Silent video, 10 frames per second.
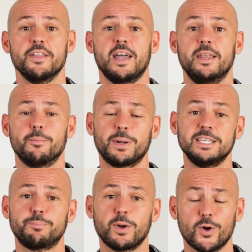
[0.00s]
then
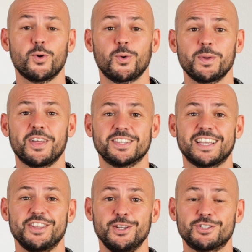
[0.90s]
please book a call with us
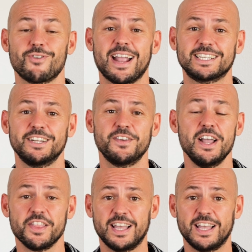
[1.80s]
at UserActive.